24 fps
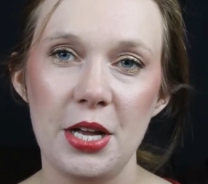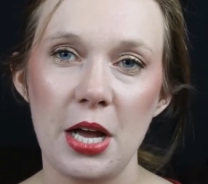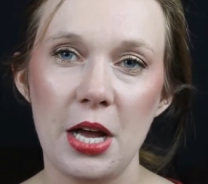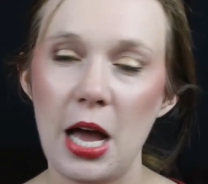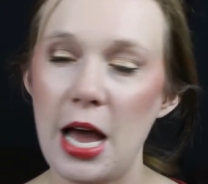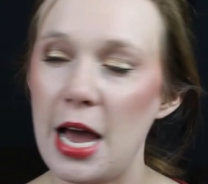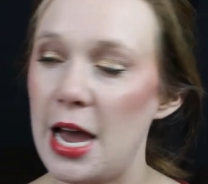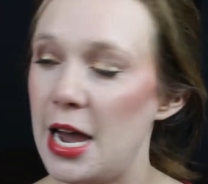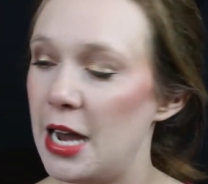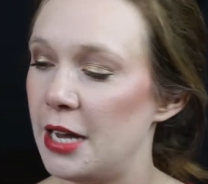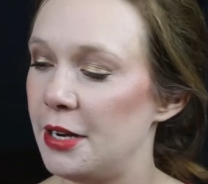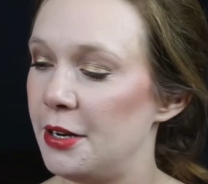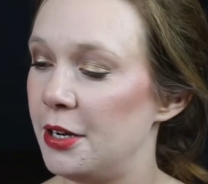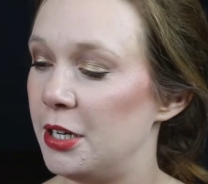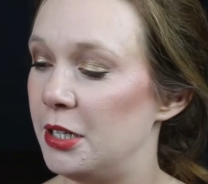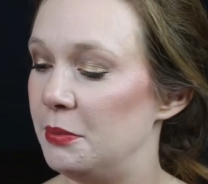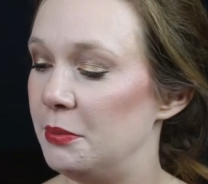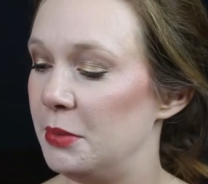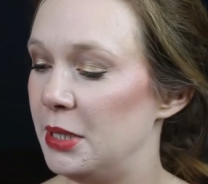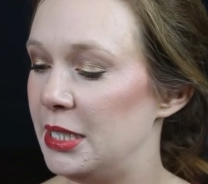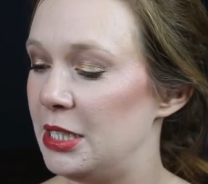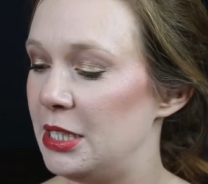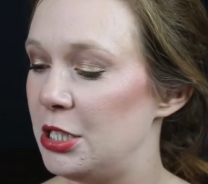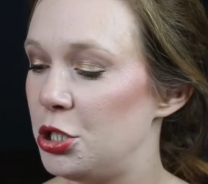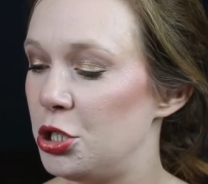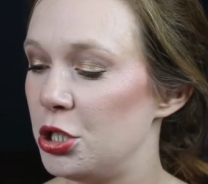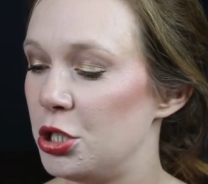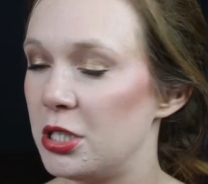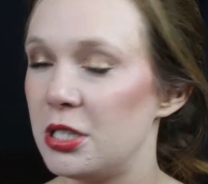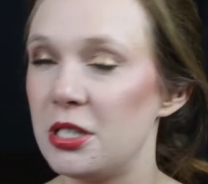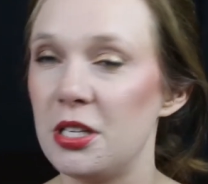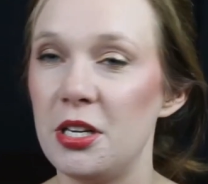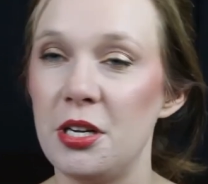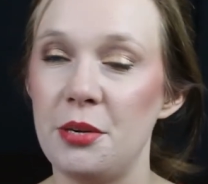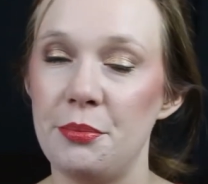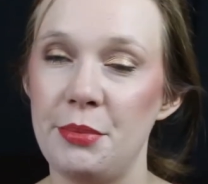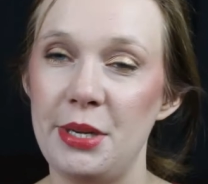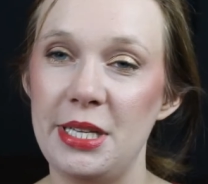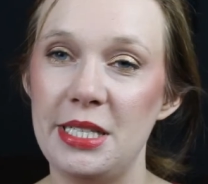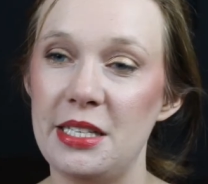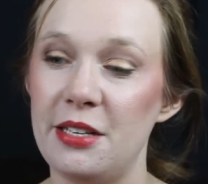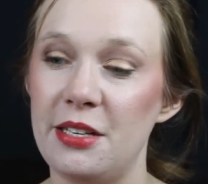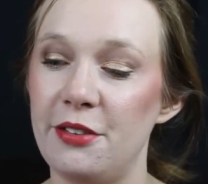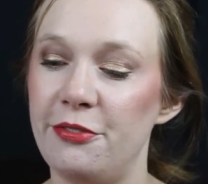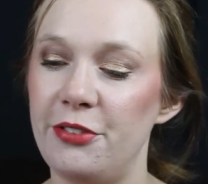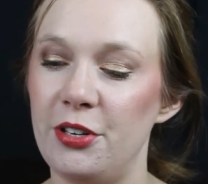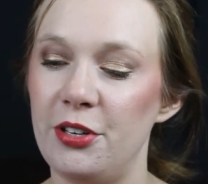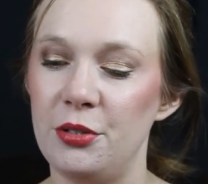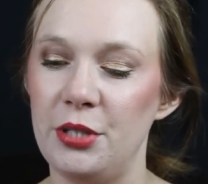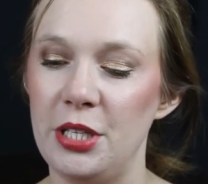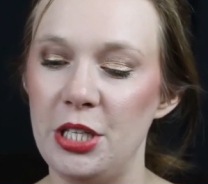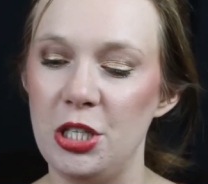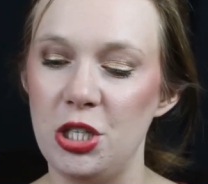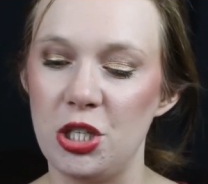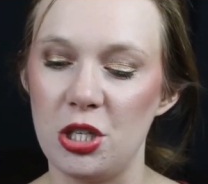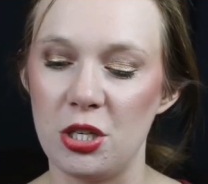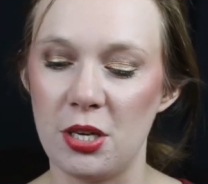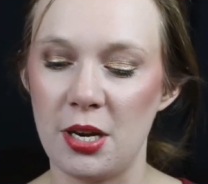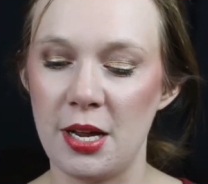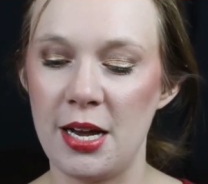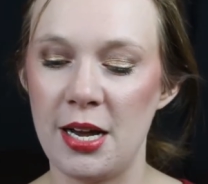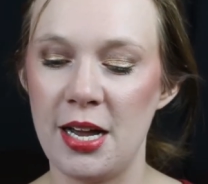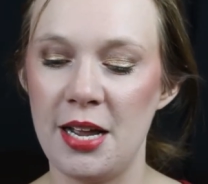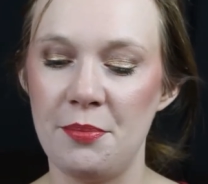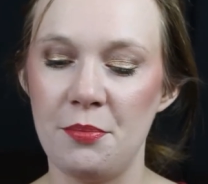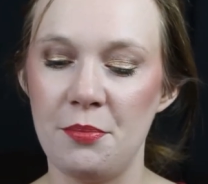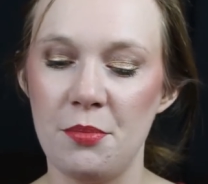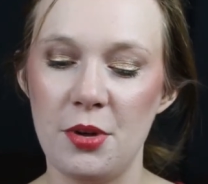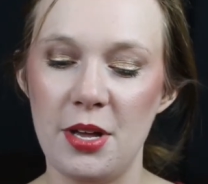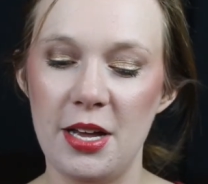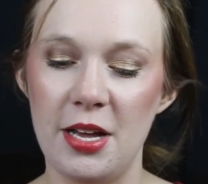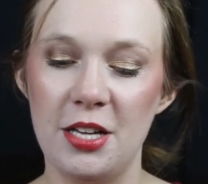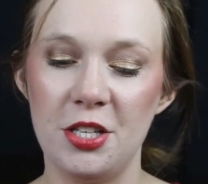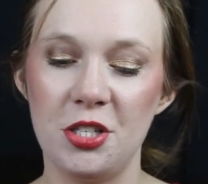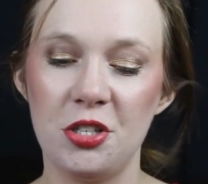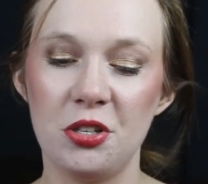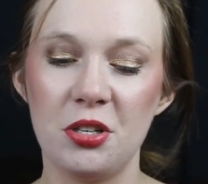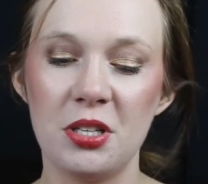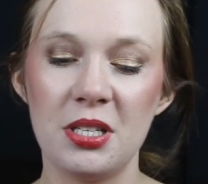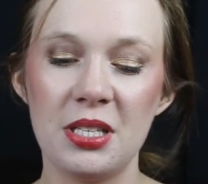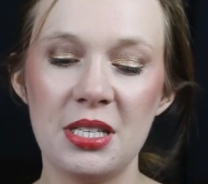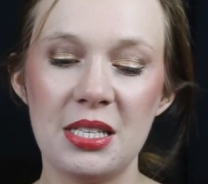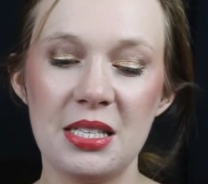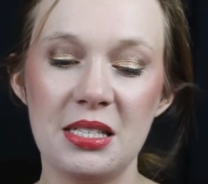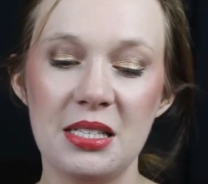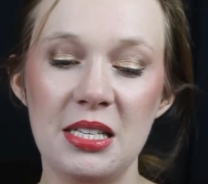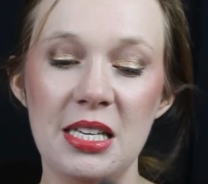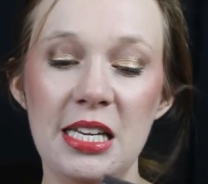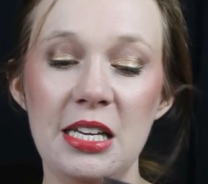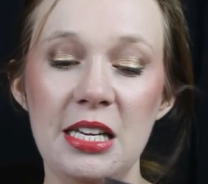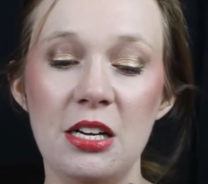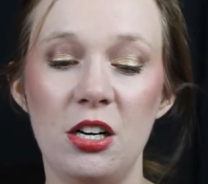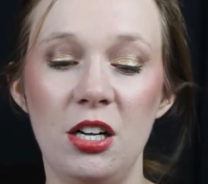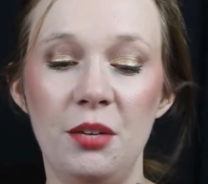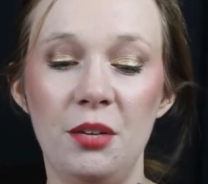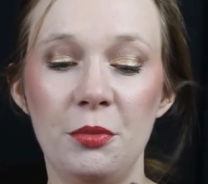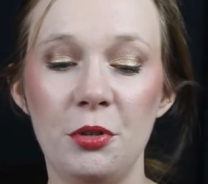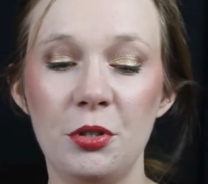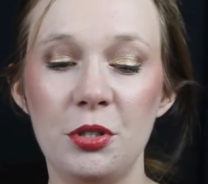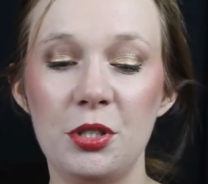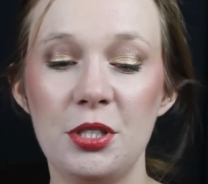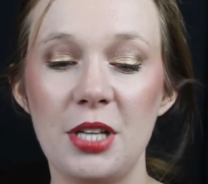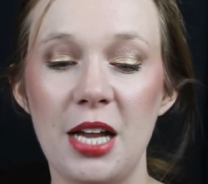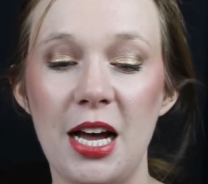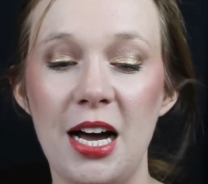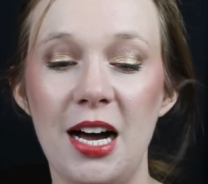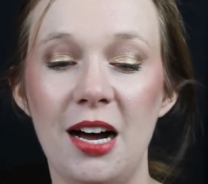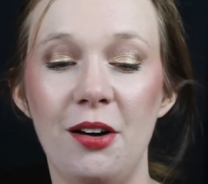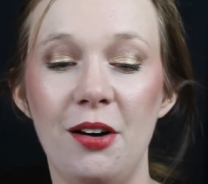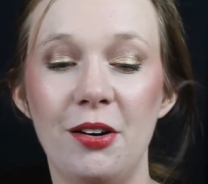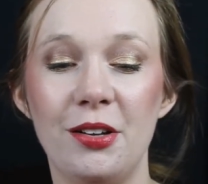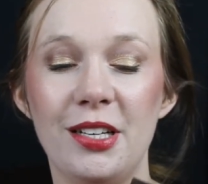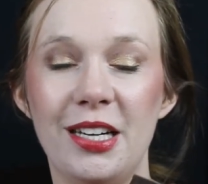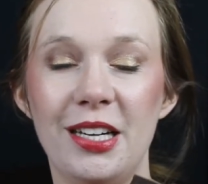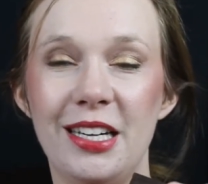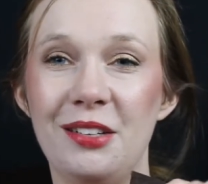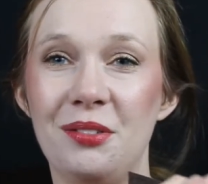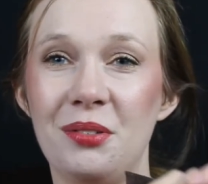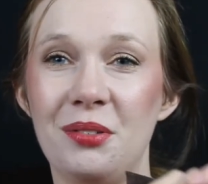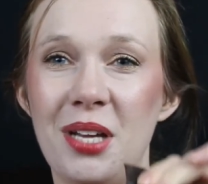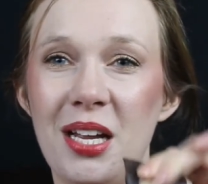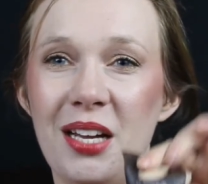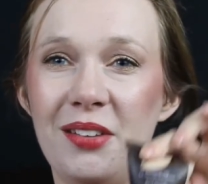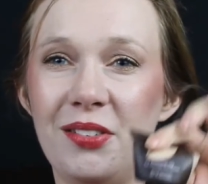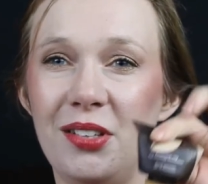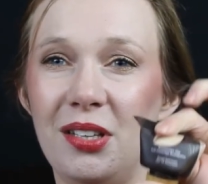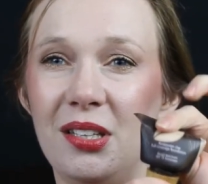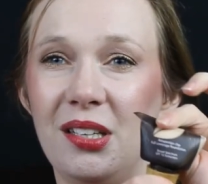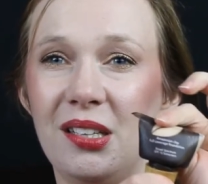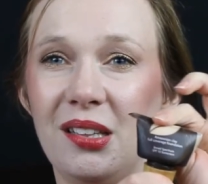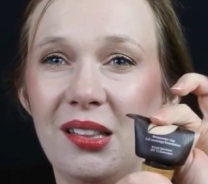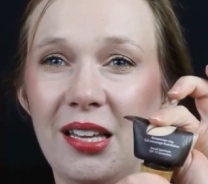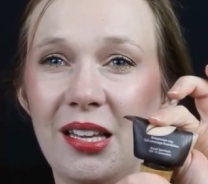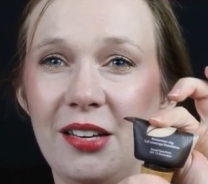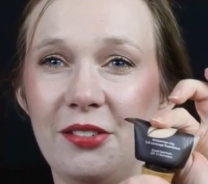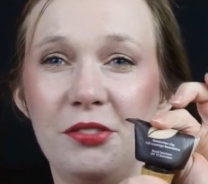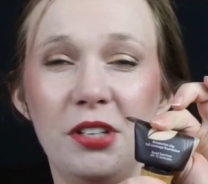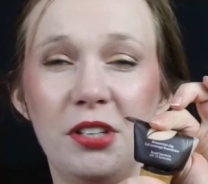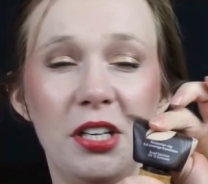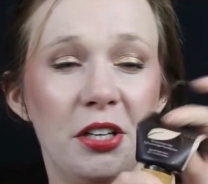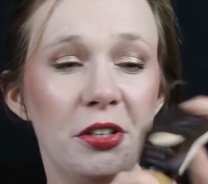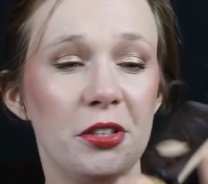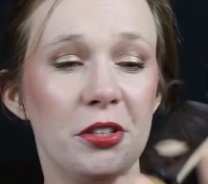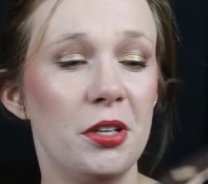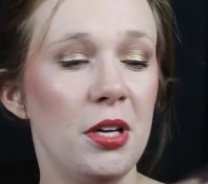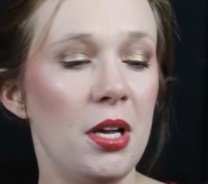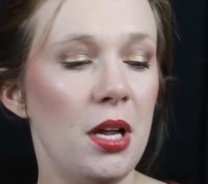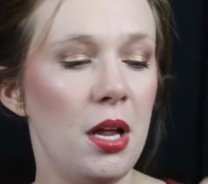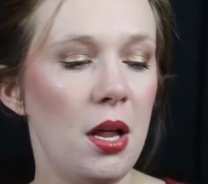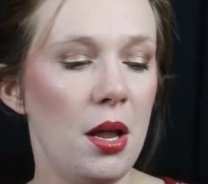And it's just an amazing foundation. I'm, as you can see, almost out. I don't have a lot left here.